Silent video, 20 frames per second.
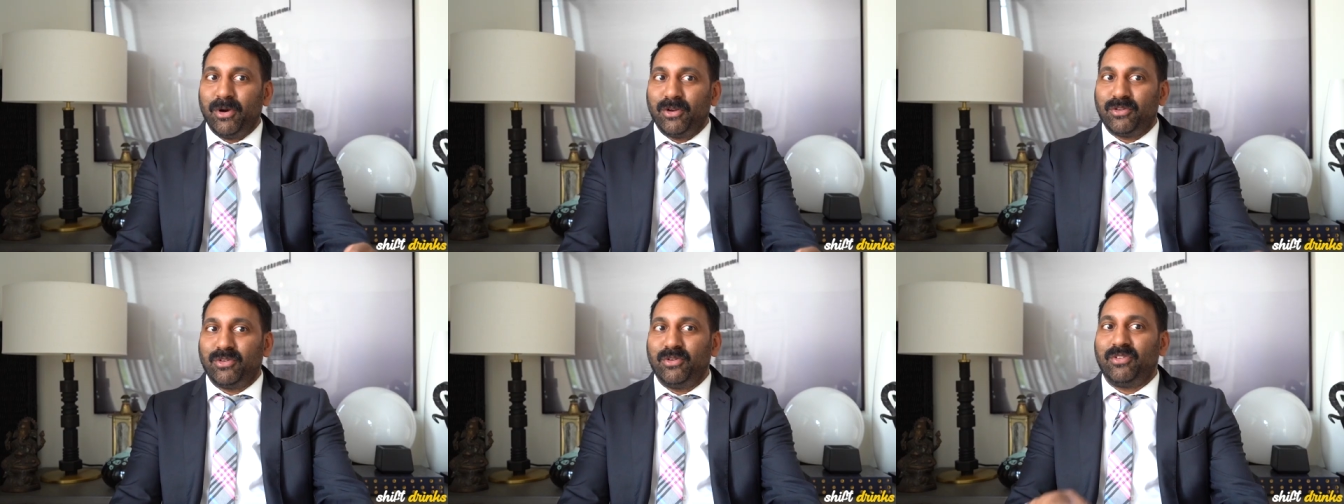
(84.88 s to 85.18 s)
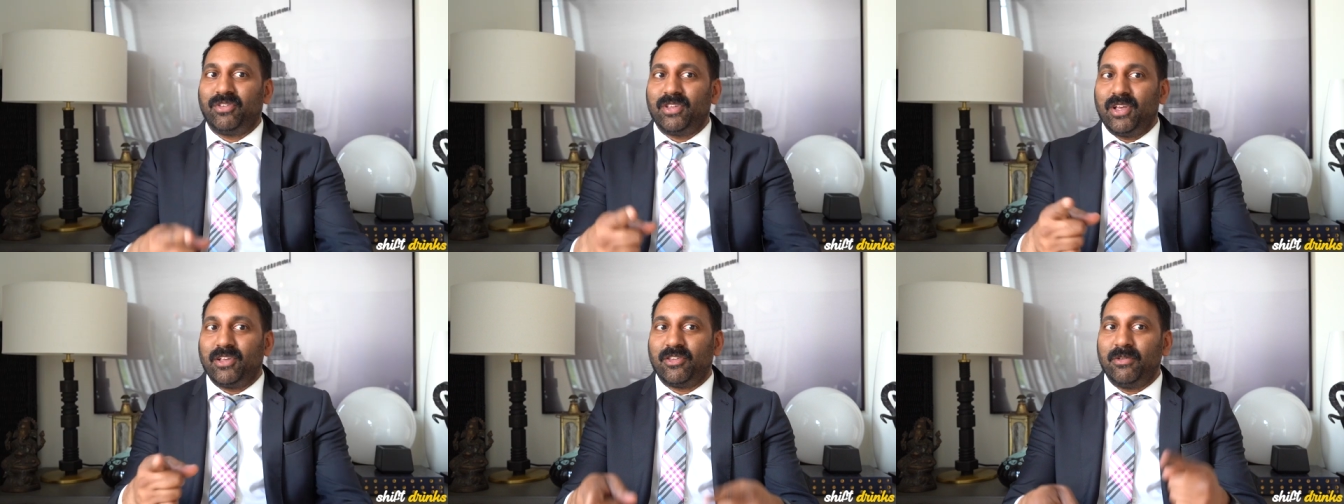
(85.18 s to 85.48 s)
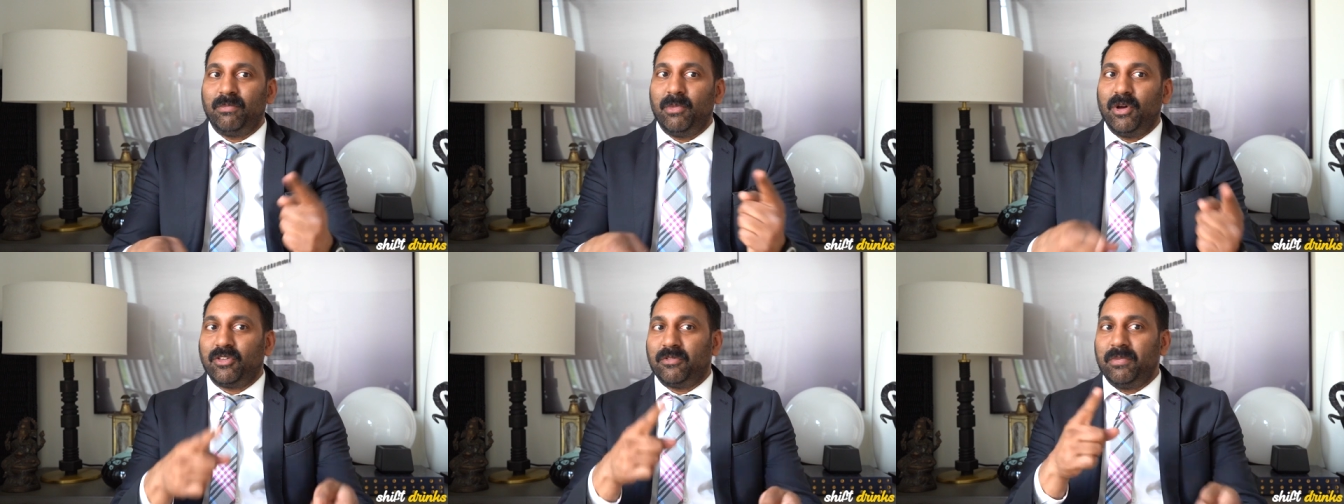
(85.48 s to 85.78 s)
Person who sells the
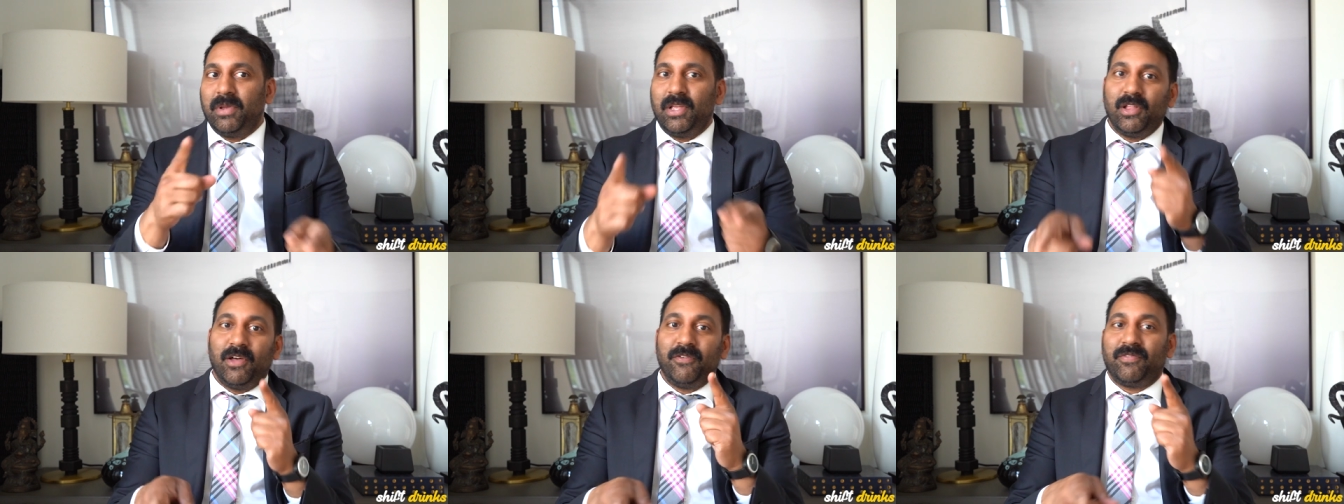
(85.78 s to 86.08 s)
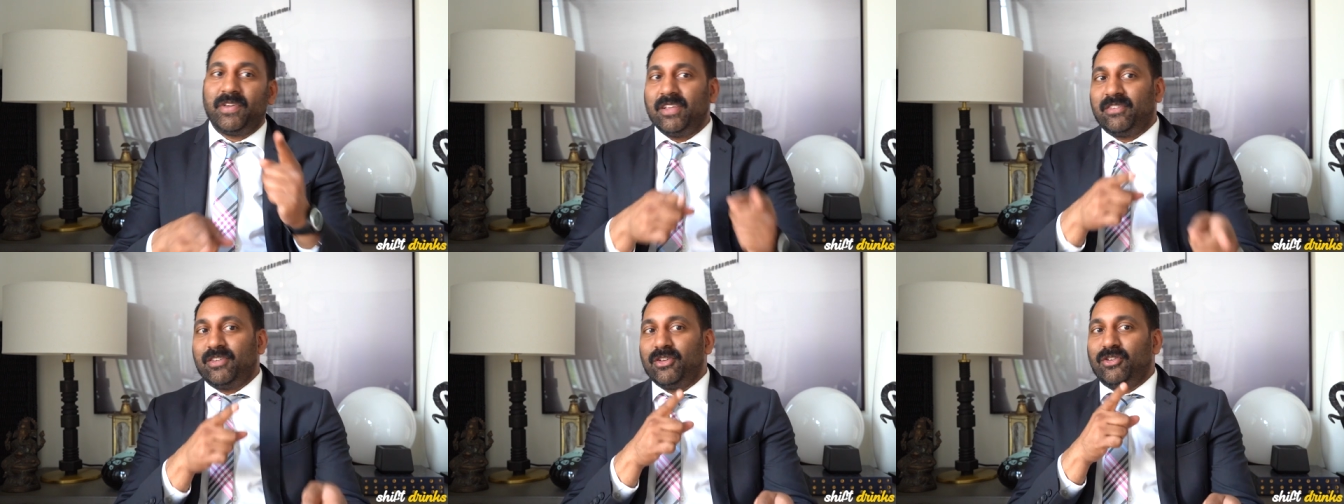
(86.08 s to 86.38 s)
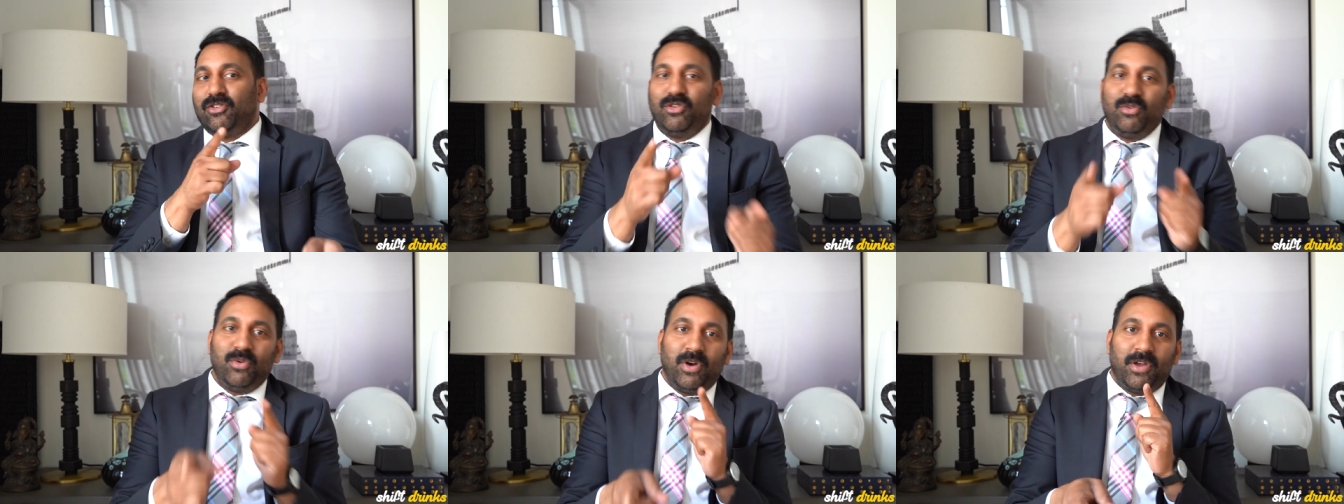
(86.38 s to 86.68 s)
most meatloaf gets a
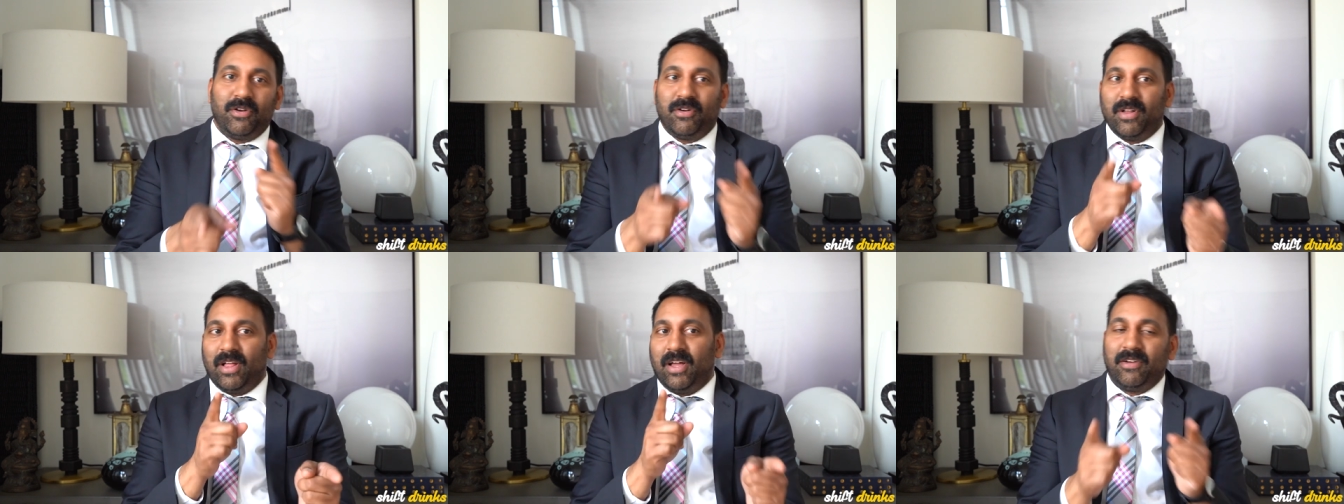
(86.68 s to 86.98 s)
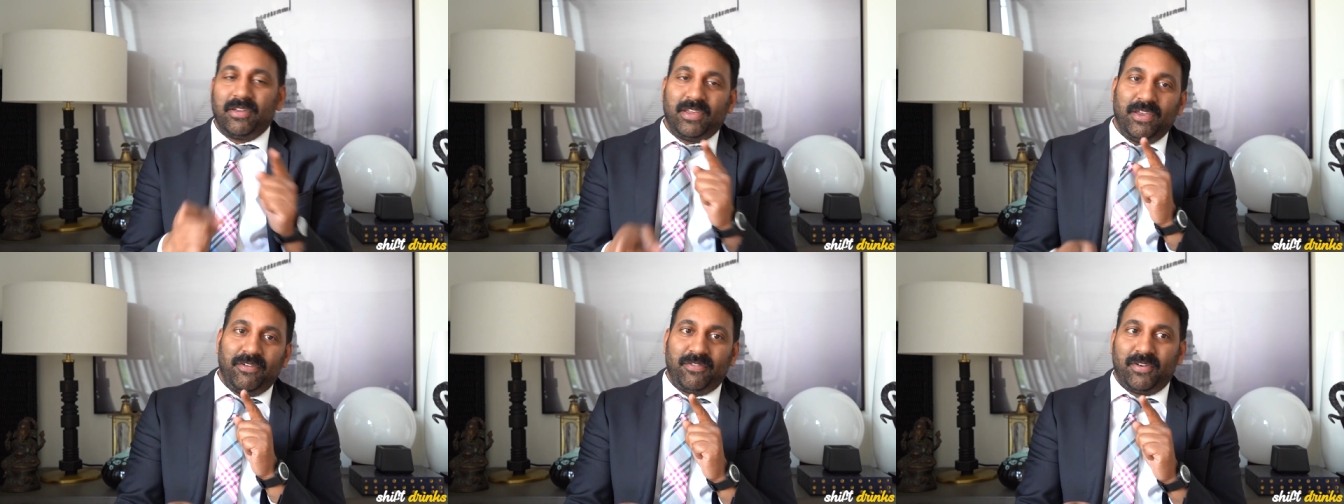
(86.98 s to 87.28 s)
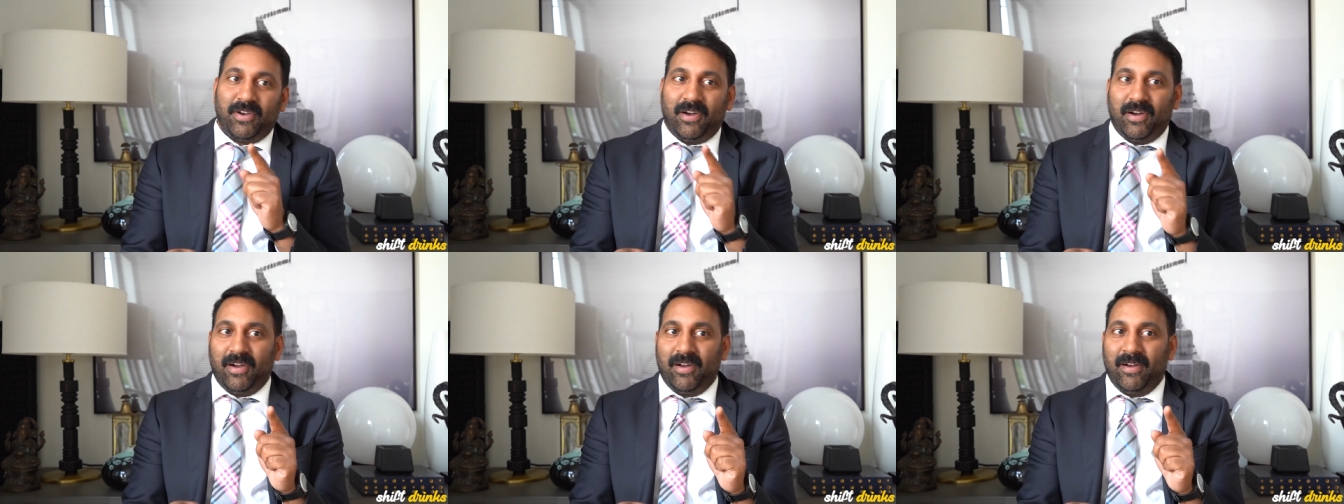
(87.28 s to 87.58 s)
two hundred dollar gift
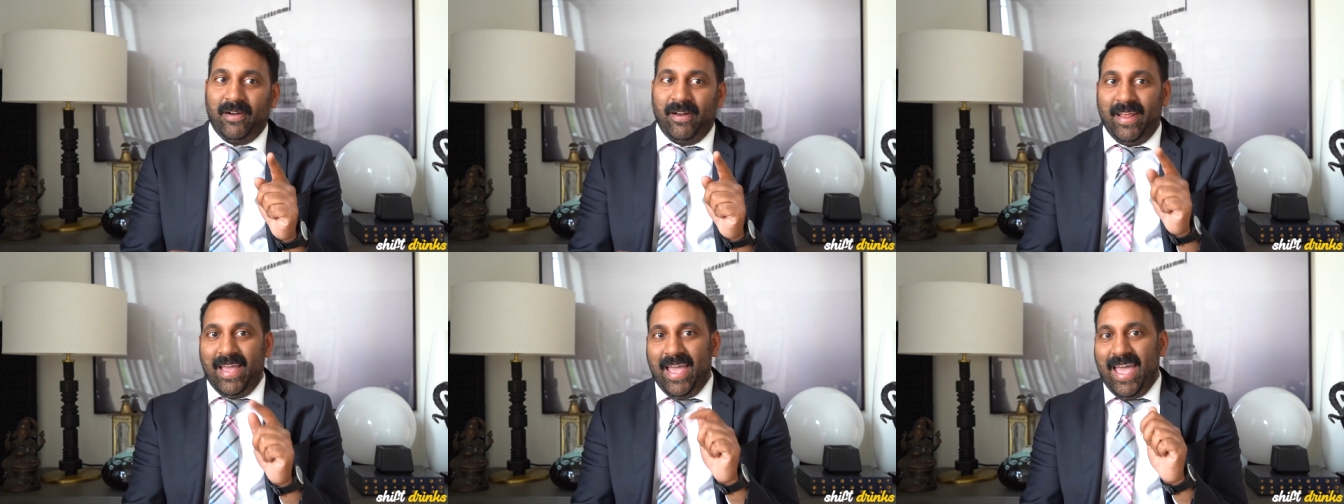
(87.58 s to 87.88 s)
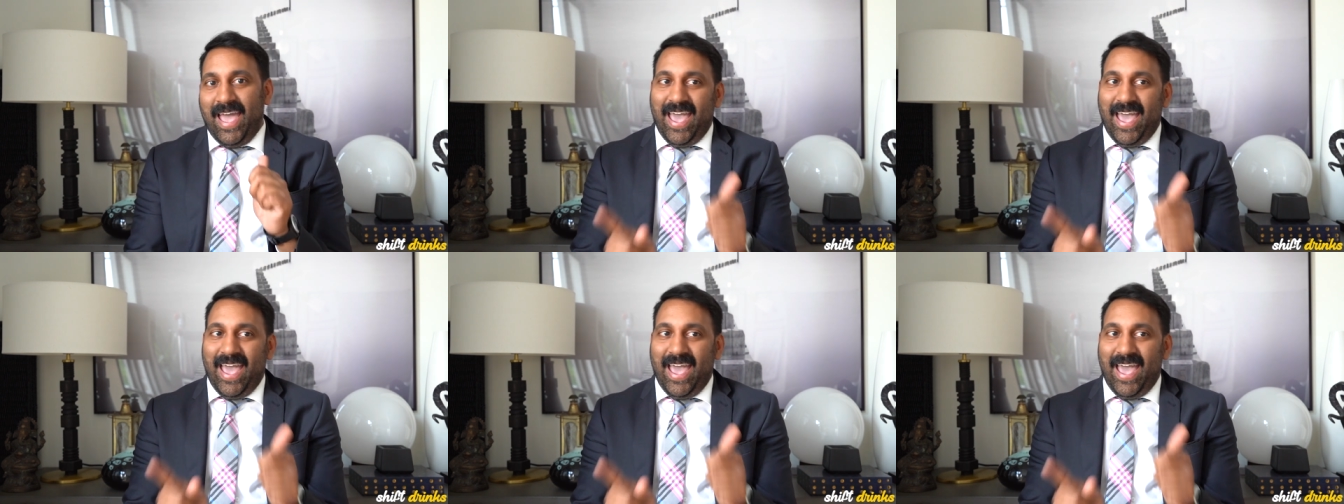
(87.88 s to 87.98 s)
card.